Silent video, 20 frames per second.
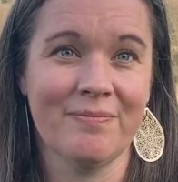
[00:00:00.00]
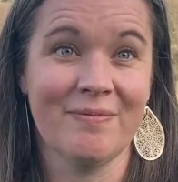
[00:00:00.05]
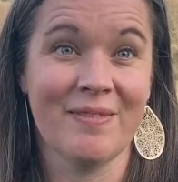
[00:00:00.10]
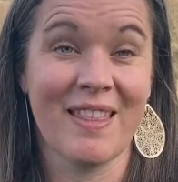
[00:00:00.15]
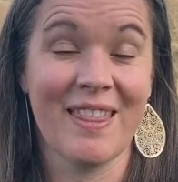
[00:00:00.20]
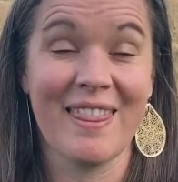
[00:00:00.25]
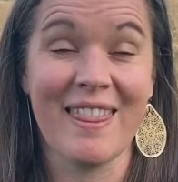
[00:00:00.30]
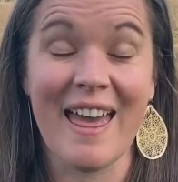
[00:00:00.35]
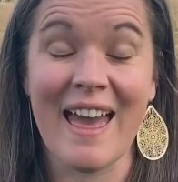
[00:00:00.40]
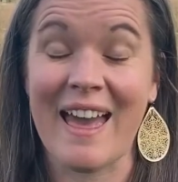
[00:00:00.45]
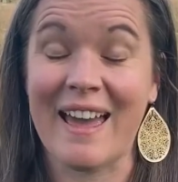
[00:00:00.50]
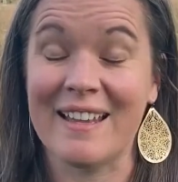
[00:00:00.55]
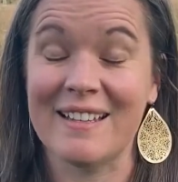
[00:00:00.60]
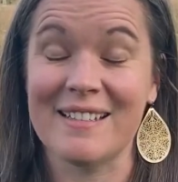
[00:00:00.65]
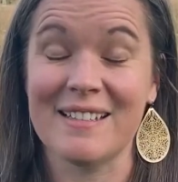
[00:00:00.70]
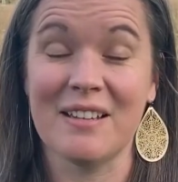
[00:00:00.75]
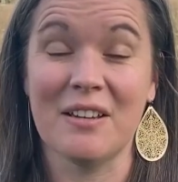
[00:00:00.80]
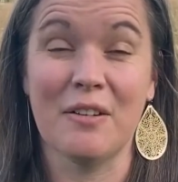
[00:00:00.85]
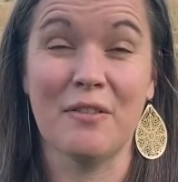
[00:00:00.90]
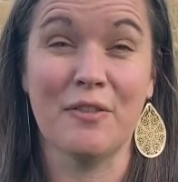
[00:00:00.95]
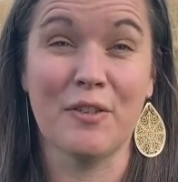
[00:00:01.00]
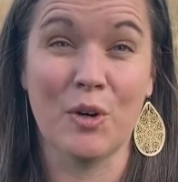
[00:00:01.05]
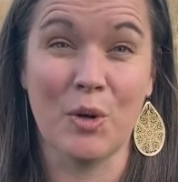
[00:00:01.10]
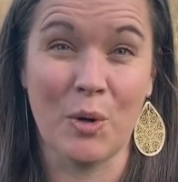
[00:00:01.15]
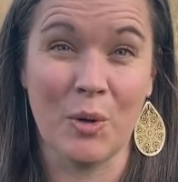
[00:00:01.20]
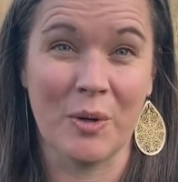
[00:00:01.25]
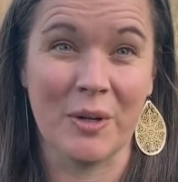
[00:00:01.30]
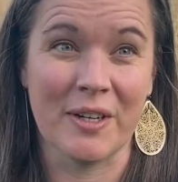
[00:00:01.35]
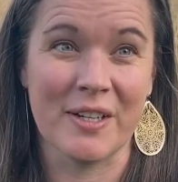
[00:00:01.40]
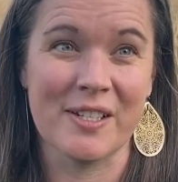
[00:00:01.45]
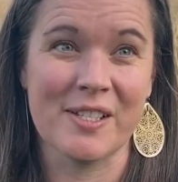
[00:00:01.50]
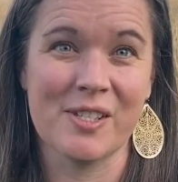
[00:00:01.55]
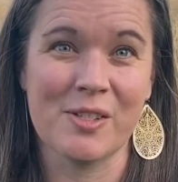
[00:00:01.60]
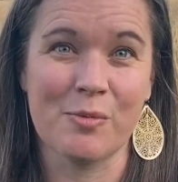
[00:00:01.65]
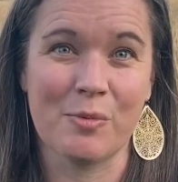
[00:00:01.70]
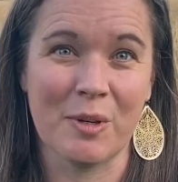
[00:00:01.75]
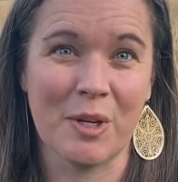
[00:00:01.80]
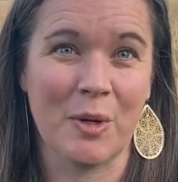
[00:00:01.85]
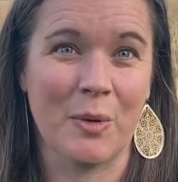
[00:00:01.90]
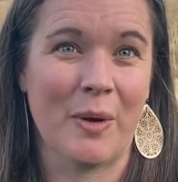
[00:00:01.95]
That, of course,
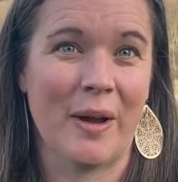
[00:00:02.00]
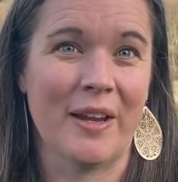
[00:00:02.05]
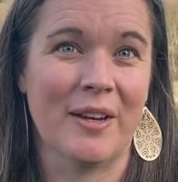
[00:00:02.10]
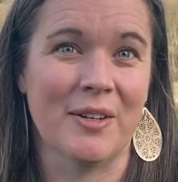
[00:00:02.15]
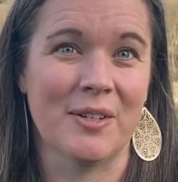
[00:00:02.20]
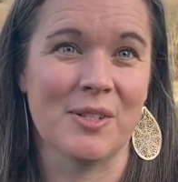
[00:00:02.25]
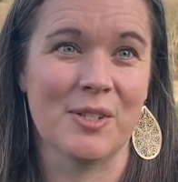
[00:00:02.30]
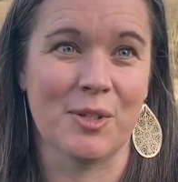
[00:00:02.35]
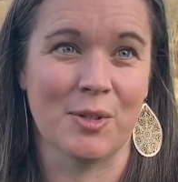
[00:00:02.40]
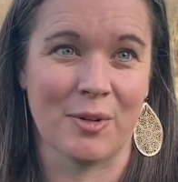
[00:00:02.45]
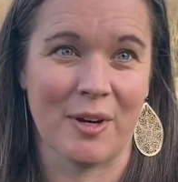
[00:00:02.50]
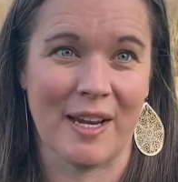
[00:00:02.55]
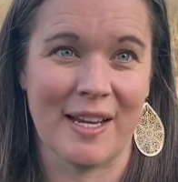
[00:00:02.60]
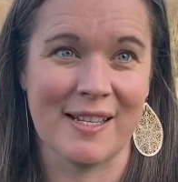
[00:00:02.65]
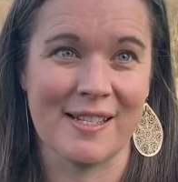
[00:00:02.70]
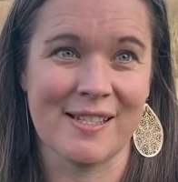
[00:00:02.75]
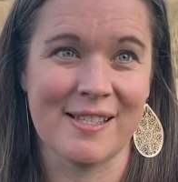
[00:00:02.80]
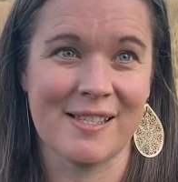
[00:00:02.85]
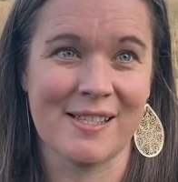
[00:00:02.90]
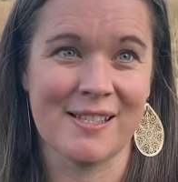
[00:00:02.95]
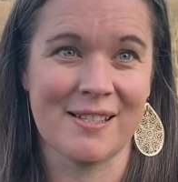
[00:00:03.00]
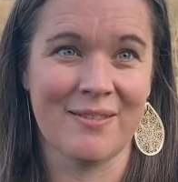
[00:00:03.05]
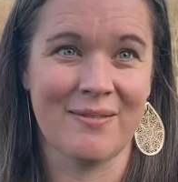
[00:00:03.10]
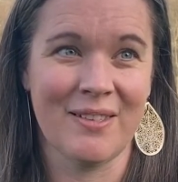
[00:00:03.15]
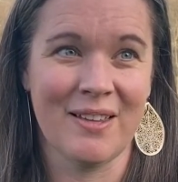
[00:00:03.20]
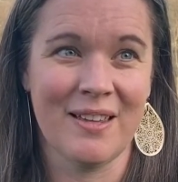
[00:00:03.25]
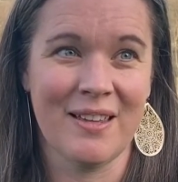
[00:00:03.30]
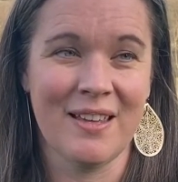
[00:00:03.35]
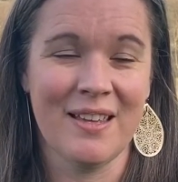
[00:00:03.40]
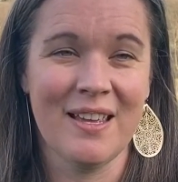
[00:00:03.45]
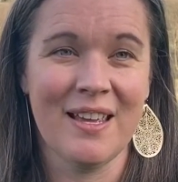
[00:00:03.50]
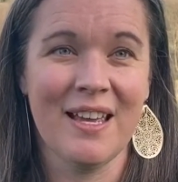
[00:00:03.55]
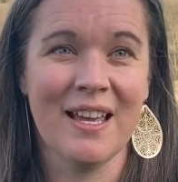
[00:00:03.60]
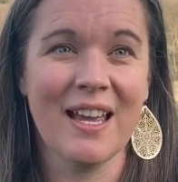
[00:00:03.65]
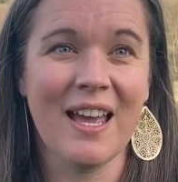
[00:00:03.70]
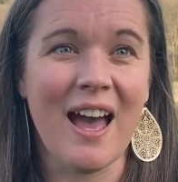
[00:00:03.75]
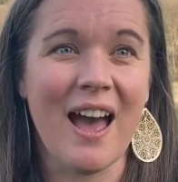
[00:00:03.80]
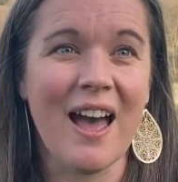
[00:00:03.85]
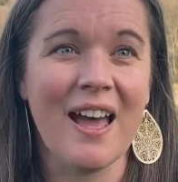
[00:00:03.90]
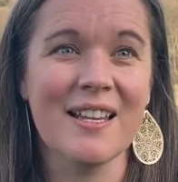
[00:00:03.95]
requires grace.
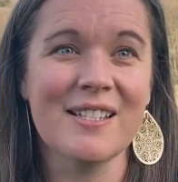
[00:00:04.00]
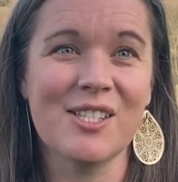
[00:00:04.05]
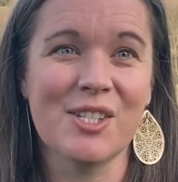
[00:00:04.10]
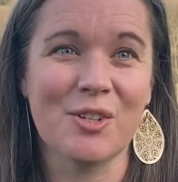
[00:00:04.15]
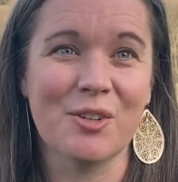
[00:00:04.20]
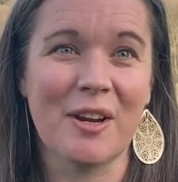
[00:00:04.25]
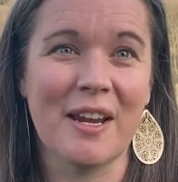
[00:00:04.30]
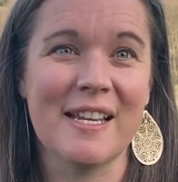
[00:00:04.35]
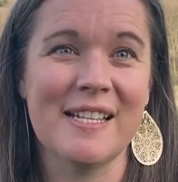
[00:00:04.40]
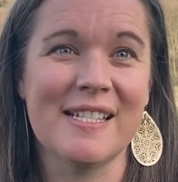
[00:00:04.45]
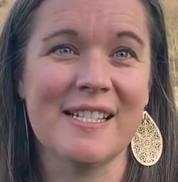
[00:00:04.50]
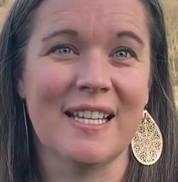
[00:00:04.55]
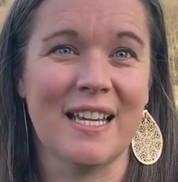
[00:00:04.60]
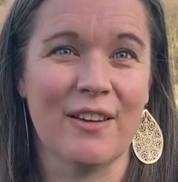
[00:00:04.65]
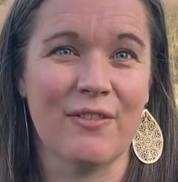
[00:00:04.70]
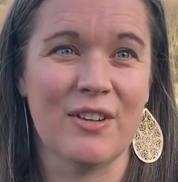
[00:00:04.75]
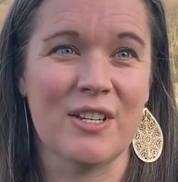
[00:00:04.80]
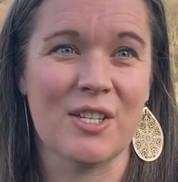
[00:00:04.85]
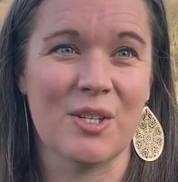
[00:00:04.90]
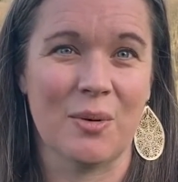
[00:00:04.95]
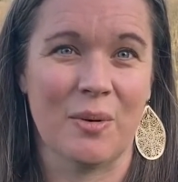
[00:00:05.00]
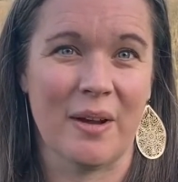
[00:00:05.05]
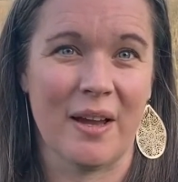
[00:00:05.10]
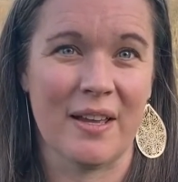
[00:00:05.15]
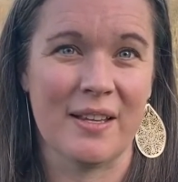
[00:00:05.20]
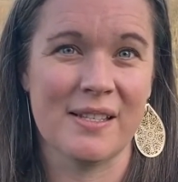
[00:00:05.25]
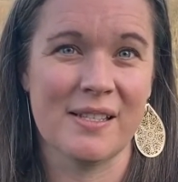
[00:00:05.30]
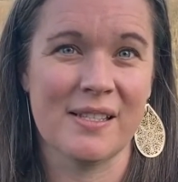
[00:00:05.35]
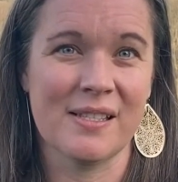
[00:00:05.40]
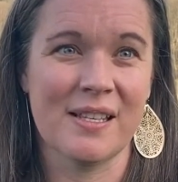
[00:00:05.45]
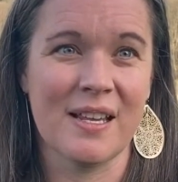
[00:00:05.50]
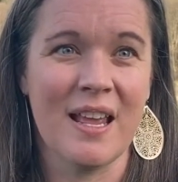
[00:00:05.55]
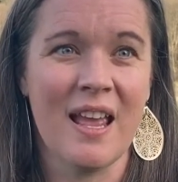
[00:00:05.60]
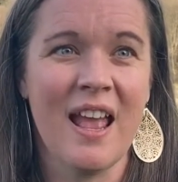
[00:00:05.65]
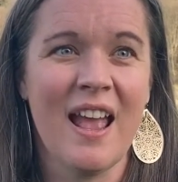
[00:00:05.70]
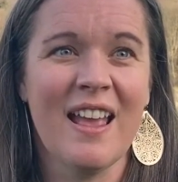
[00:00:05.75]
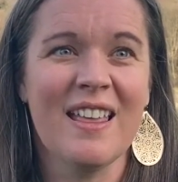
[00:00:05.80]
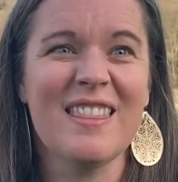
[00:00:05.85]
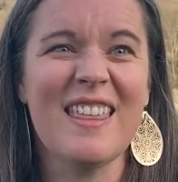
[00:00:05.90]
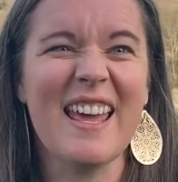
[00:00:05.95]
God's grace given to us.
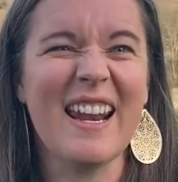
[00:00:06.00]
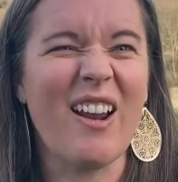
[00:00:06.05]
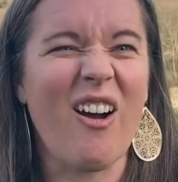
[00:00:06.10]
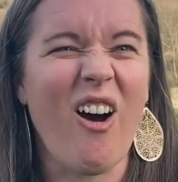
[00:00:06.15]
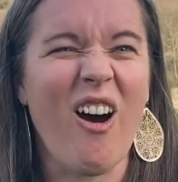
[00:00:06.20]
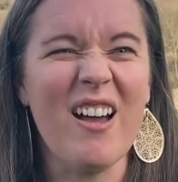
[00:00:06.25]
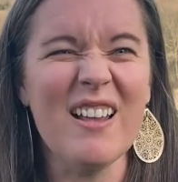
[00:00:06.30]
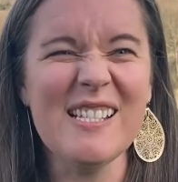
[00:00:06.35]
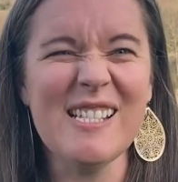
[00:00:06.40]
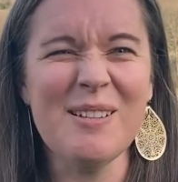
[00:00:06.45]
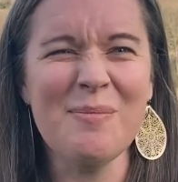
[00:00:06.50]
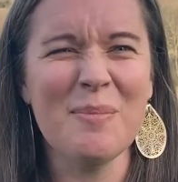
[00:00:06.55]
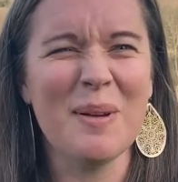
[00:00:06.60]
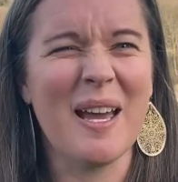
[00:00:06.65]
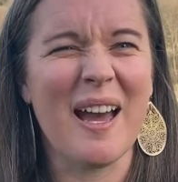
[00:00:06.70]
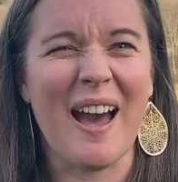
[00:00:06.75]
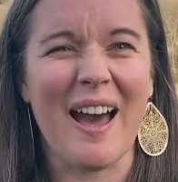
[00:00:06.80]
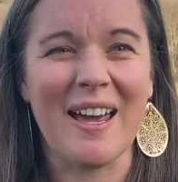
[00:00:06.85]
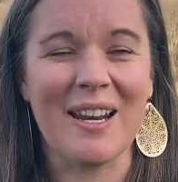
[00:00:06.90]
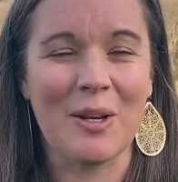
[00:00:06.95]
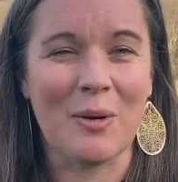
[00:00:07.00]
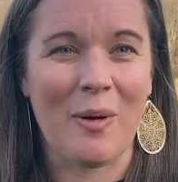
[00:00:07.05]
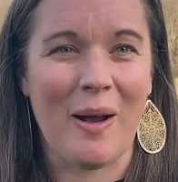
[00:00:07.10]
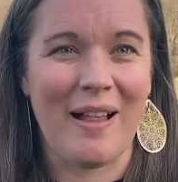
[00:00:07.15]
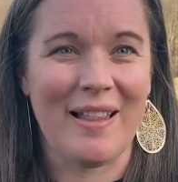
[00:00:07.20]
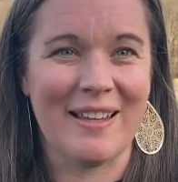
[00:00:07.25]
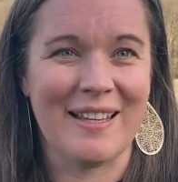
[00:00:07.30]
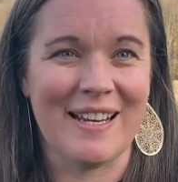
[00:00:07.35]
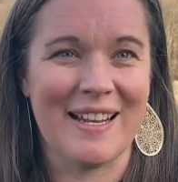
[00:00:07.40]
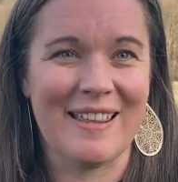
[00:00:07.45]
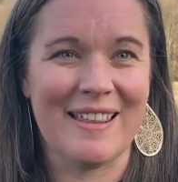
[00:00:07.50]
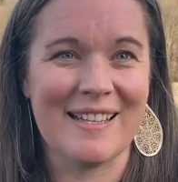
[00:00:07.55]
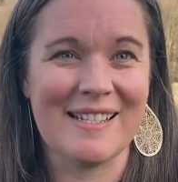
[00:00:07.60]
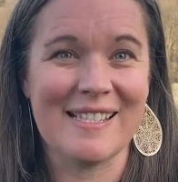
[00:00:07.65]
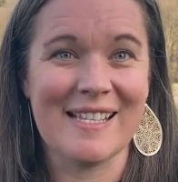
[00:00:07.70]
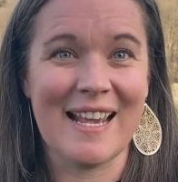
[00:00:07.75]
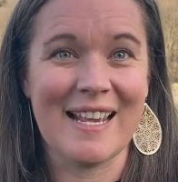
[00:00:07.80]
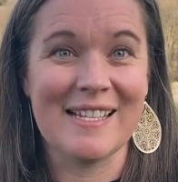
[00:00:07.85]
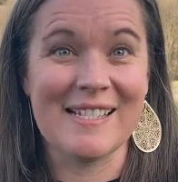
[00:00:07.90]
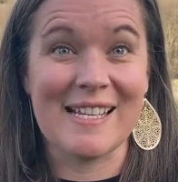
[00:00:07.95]
That awesome God quality that
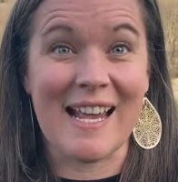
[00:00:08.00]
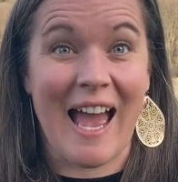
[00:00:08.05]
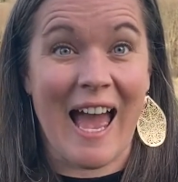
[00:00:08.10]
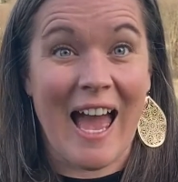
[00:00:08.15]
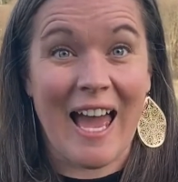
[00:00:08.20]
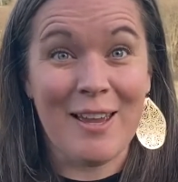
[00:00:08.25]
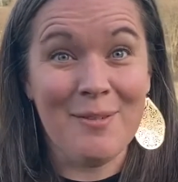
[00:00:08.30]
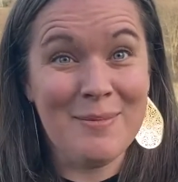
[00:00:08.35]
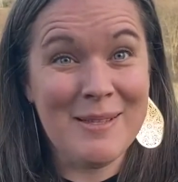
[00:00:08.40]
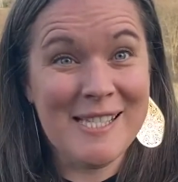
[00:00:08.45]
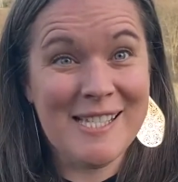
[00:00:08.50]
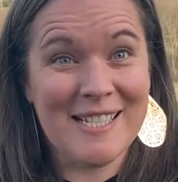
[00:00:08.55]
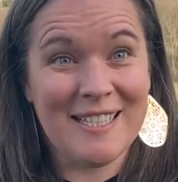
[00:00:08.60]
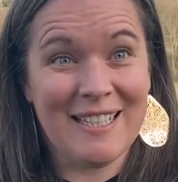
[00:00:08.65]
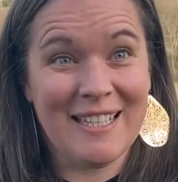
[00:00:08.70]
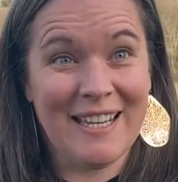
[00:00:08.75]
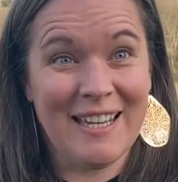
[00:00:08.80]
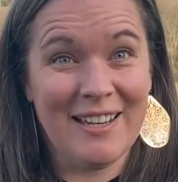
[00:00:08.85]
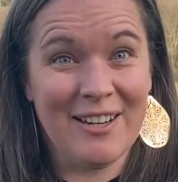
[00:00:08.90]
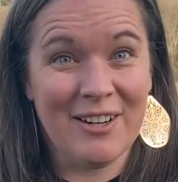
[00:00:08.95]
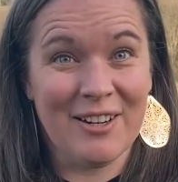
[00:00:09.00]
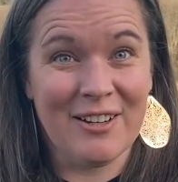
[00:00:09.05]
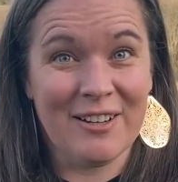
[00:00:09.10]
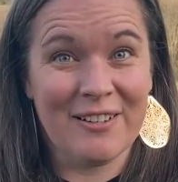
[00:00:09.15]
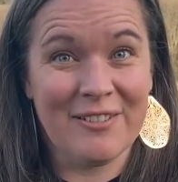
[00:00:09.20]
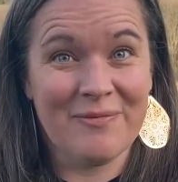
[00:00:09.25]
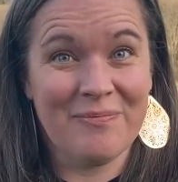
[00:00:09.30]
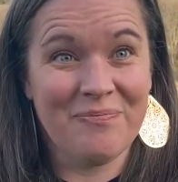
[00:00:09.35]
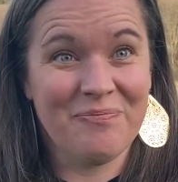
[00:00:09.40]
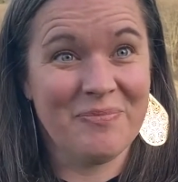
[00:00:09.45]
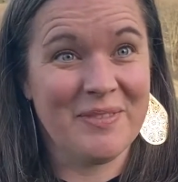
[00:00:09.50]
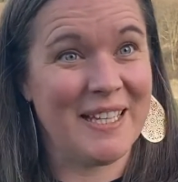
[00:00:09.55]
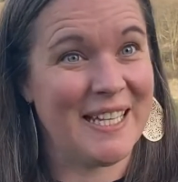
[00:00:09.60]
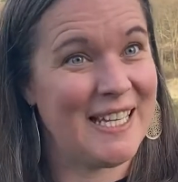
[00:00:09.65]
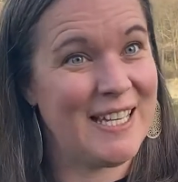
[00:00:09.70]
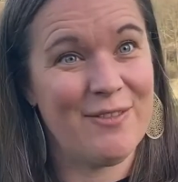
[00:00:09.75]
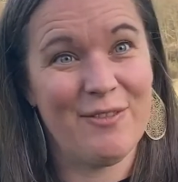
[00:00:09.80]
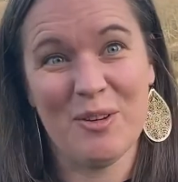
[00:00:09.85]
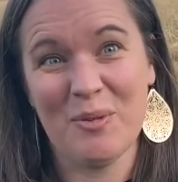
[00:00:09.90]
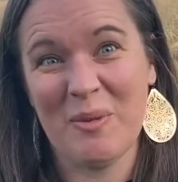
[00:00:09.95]
says, "I'm still here,
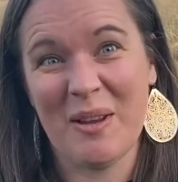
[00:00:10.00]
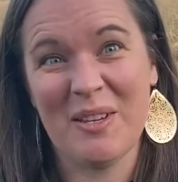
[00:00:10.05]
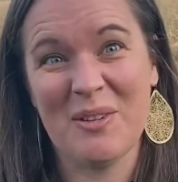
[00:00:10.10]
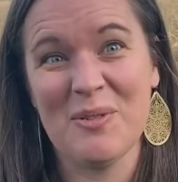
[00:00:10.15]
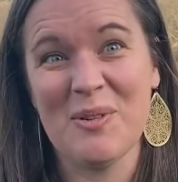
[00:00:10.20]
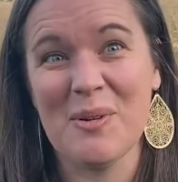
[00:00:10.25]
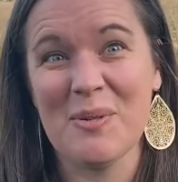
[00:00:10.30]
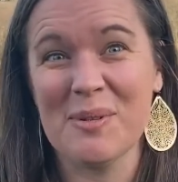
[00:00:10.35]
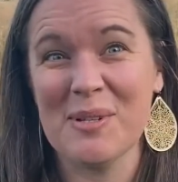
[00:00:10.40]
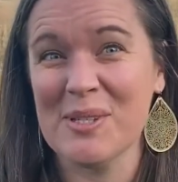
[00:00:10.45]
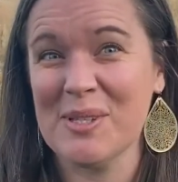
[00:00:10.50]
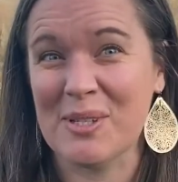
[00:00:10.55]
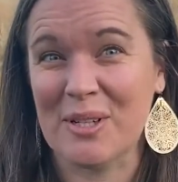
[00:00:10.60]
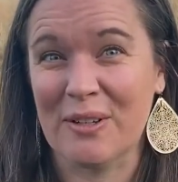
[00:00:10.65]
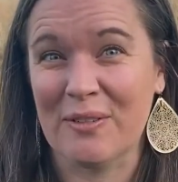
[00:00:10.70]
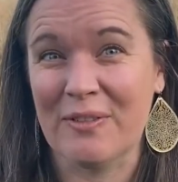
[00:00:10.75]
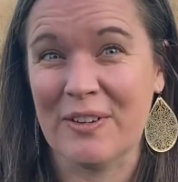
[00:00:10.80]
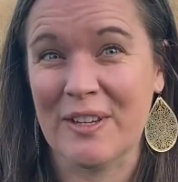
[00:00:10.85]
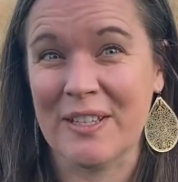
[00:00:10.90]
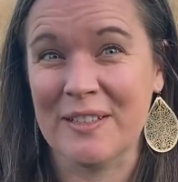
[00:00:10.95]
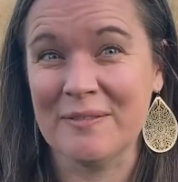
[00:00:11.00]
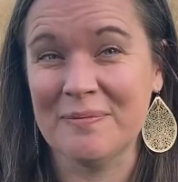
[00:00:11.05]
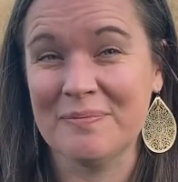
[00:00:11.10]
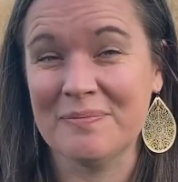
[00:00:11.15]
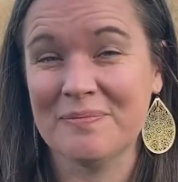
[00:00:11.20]
even when you don't deserve it.